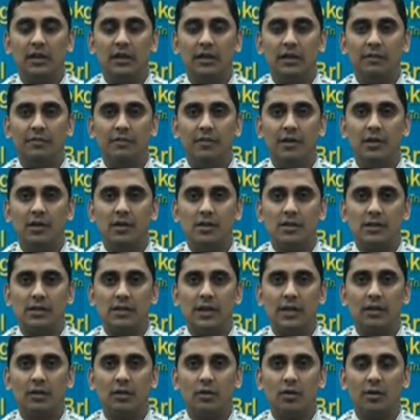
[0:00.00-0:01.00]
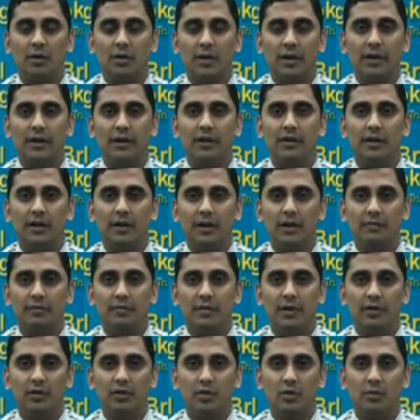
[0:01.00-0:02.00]
clear evidence that the credit
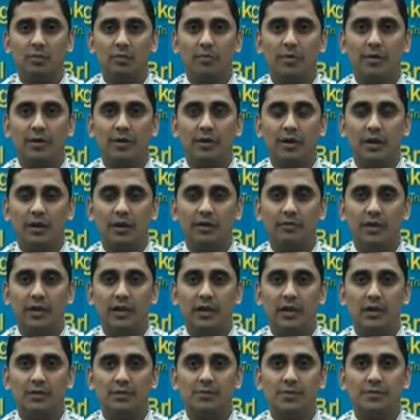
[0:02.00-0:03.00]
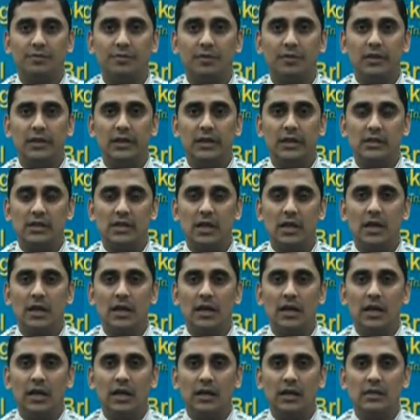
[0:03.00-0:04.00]
recovery and the corporate recovery in terms of earnings
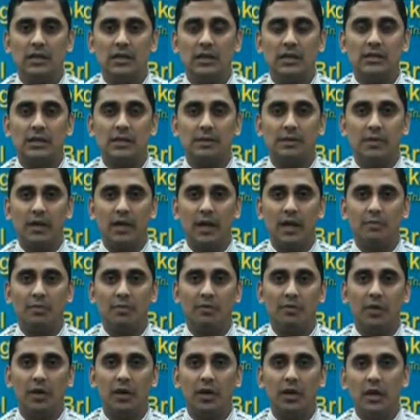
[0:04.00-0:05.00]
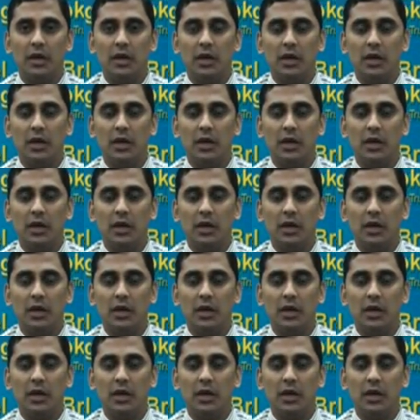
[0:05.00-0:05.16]
is still some time away.